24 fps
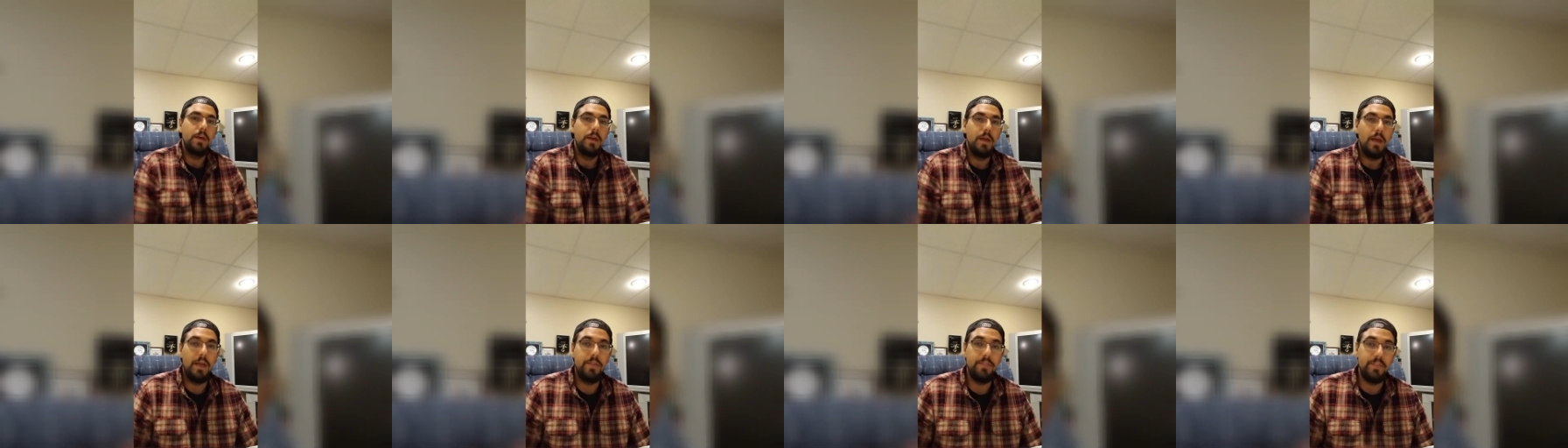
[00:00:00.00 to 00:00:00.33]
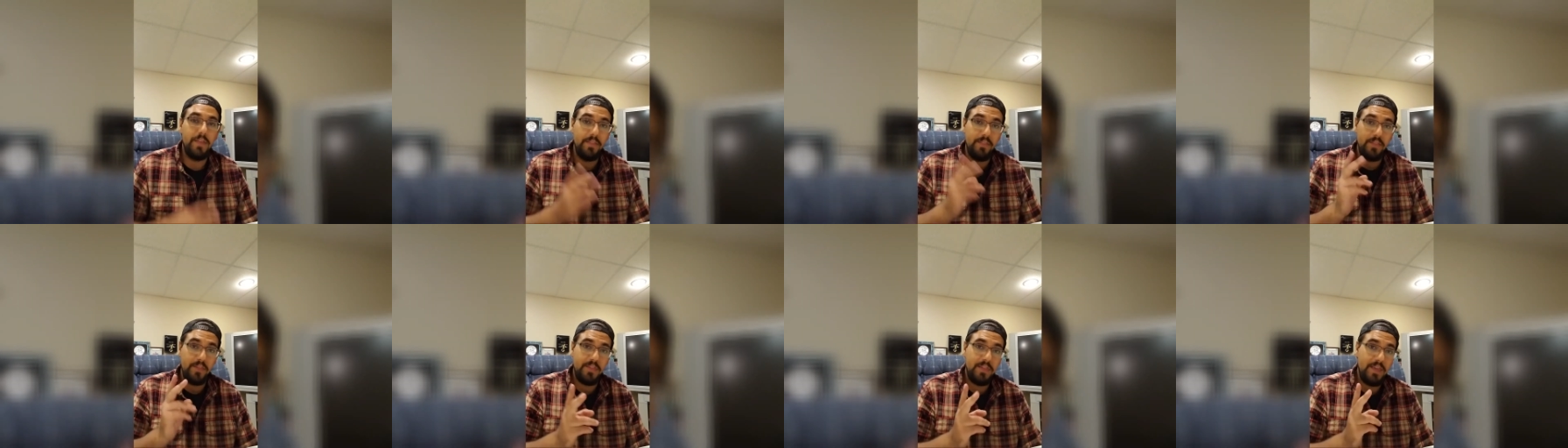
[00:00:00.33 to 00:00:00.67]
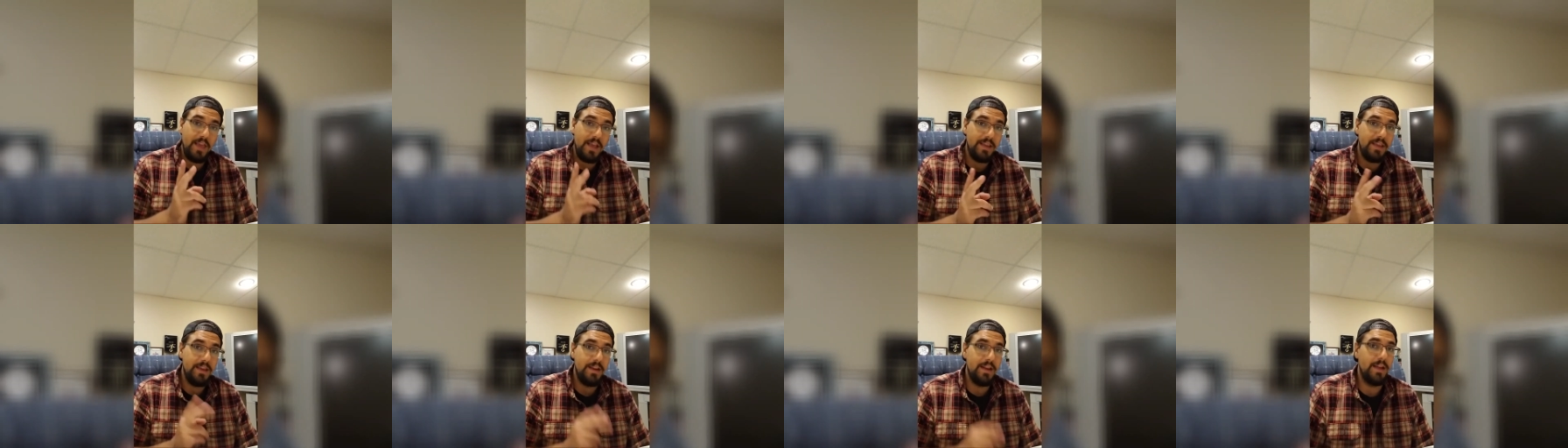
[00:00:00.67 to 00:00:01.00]
And then the
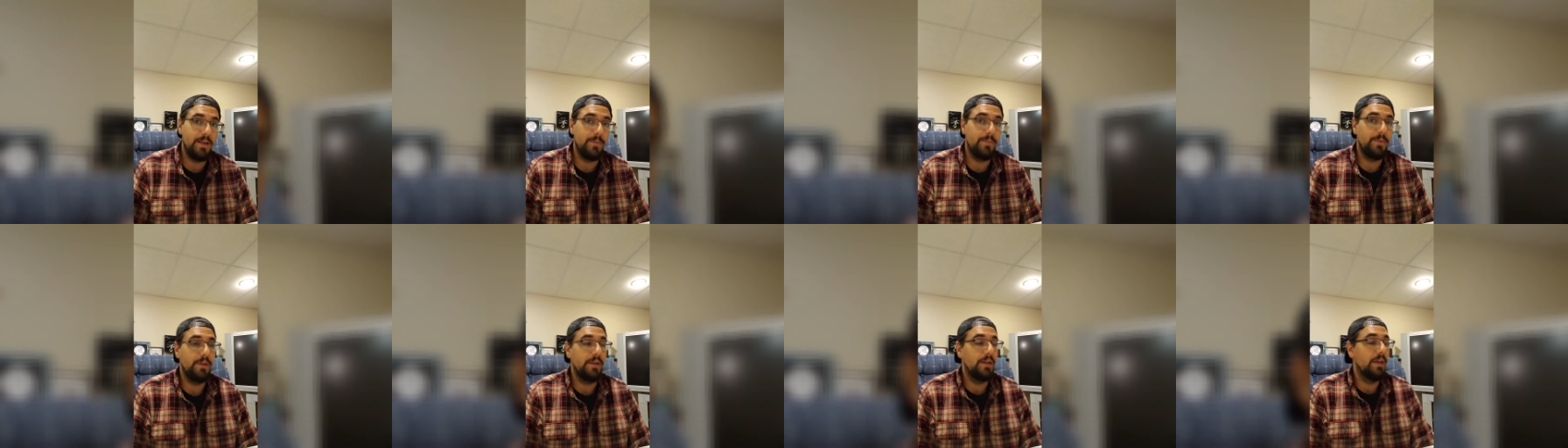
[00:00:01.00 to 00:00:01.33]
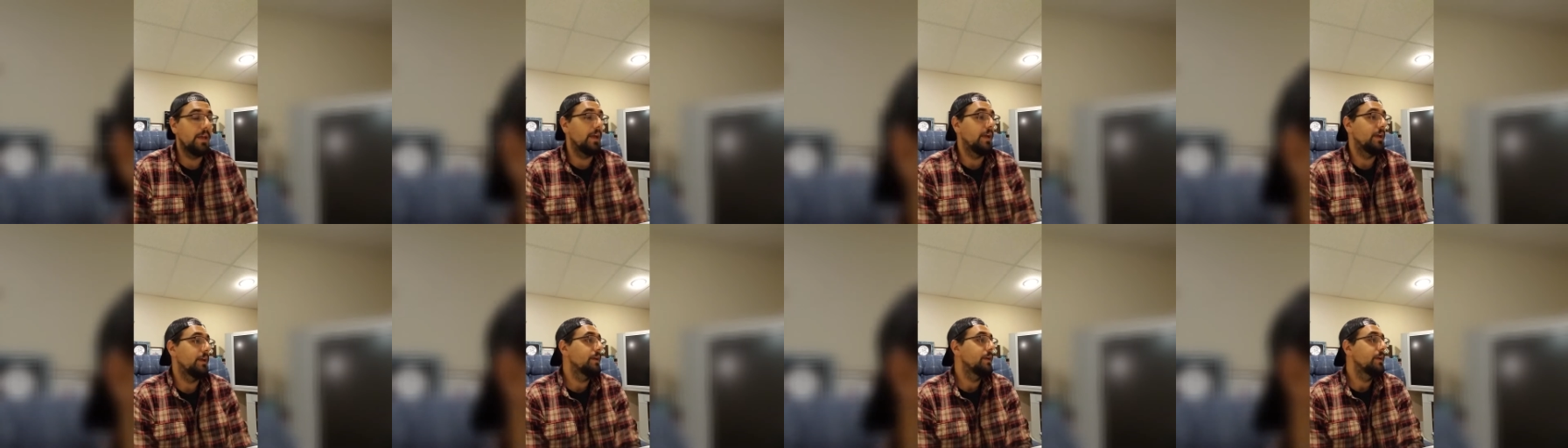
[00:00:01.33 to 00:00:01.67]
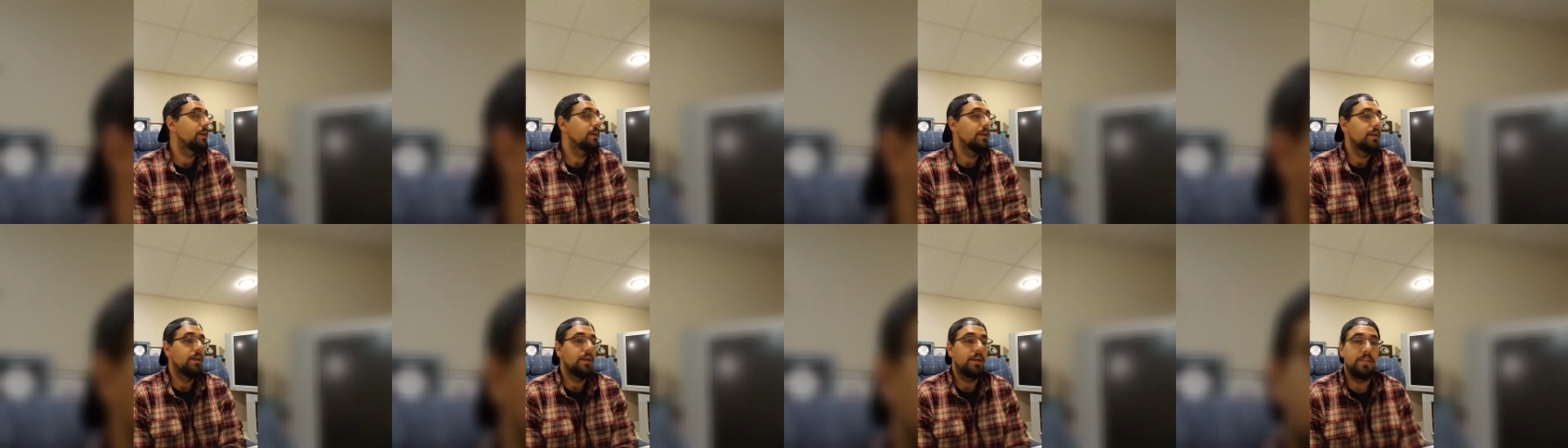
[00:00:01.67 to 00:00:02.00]
second IPA
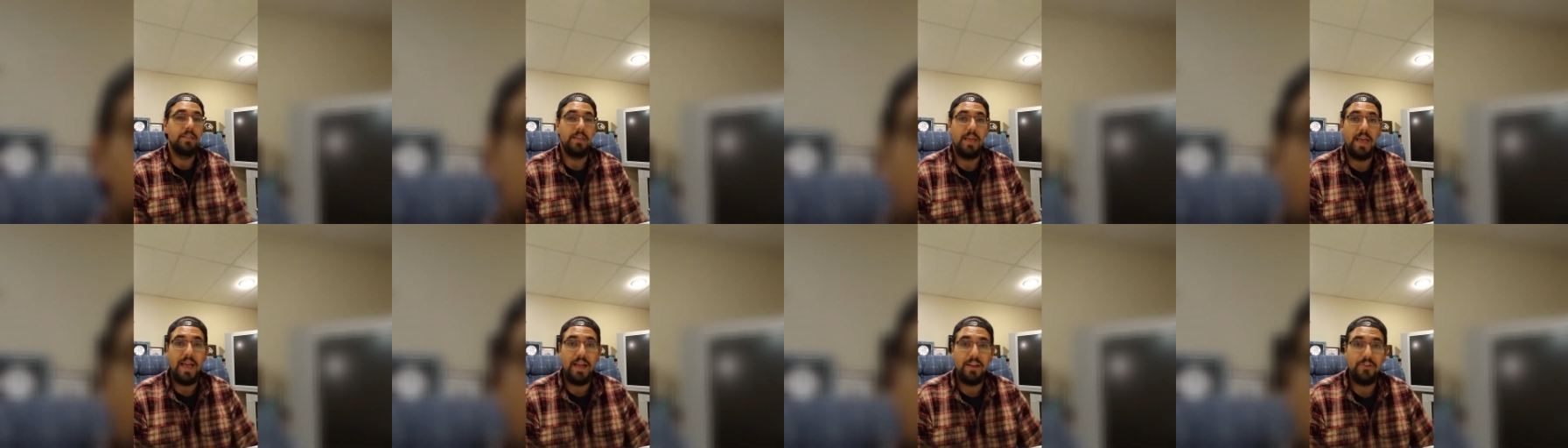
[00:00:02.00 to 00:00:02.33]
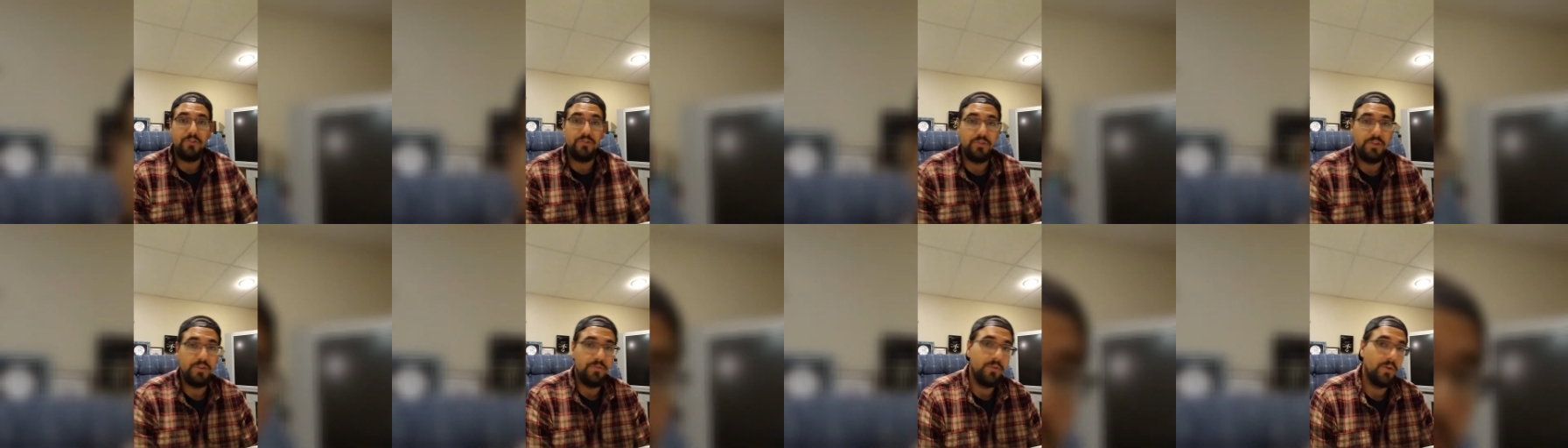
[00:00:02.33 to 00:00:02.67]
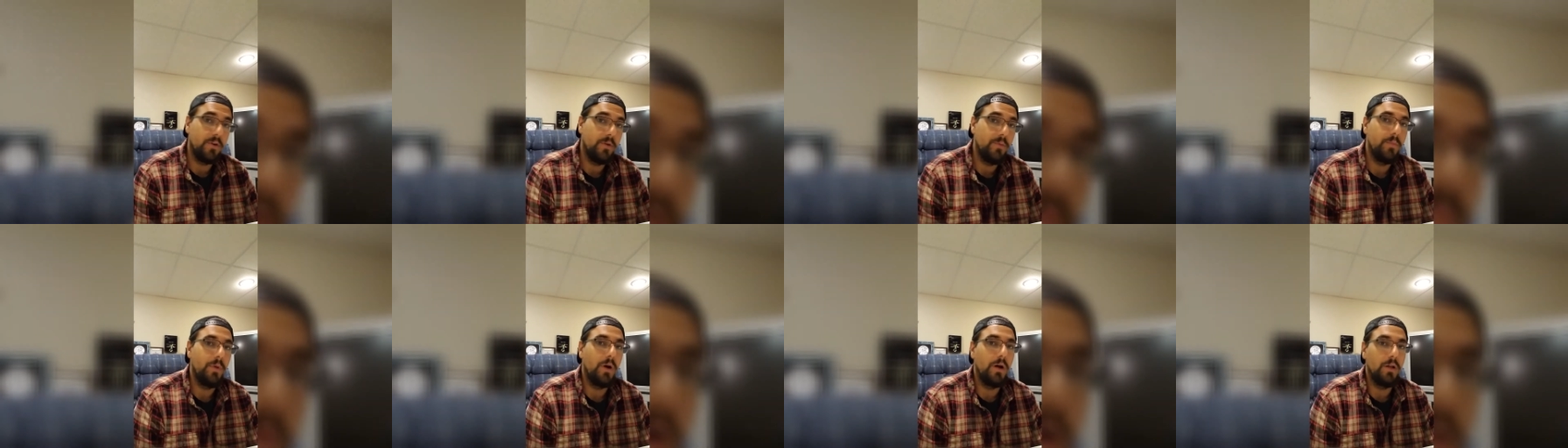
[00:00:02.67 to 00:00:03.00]
is actually
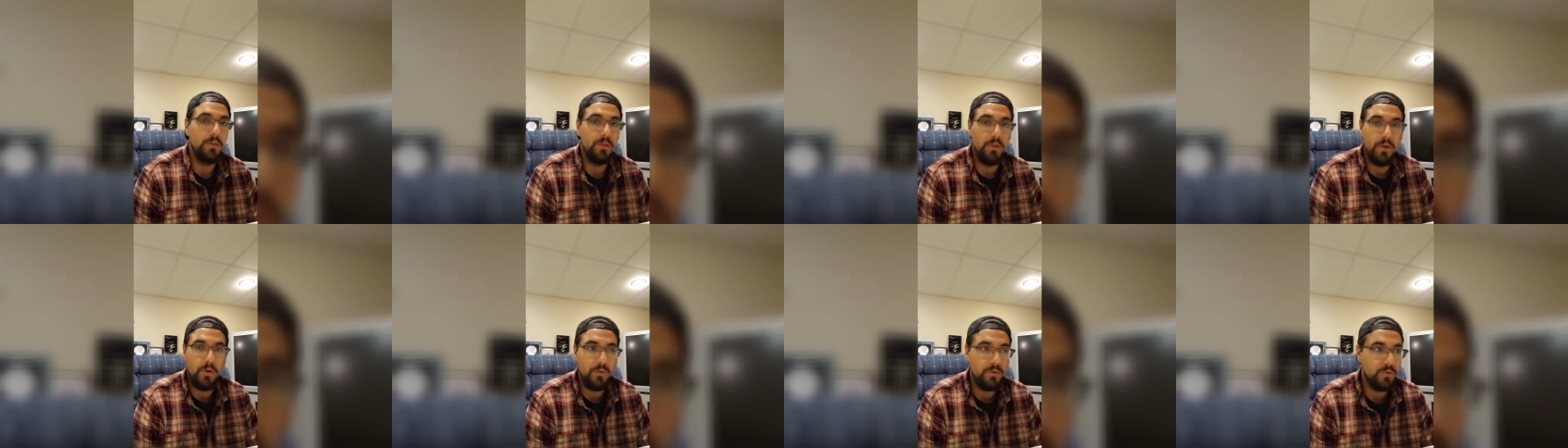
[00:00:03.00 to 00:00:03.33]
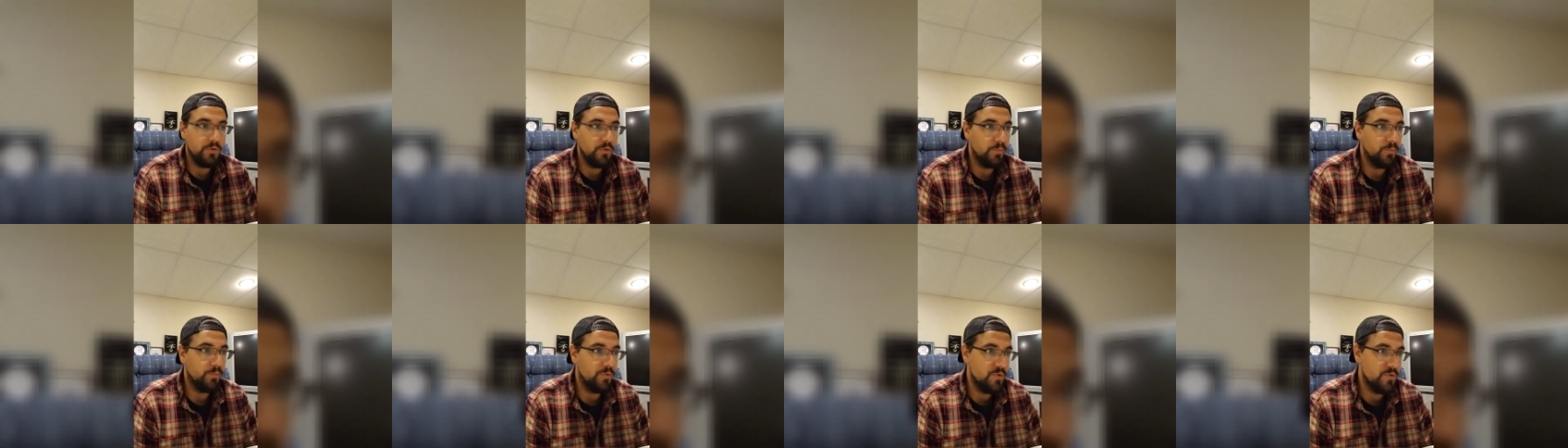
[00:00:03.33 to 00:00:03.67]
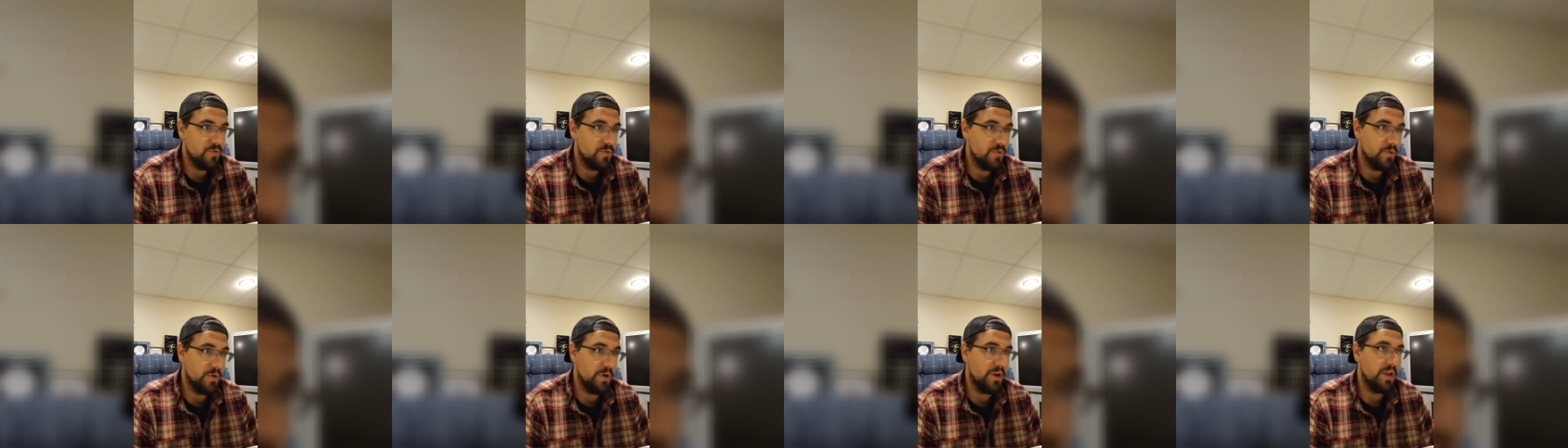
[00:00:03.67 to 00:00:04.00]
from a local
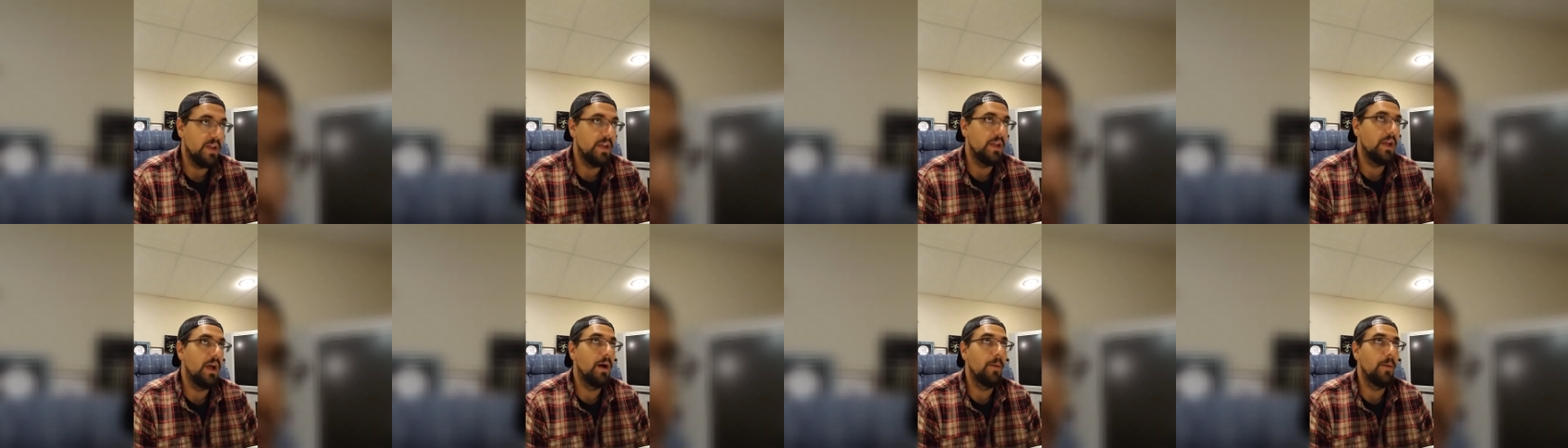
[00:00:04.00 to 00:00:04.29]
brewery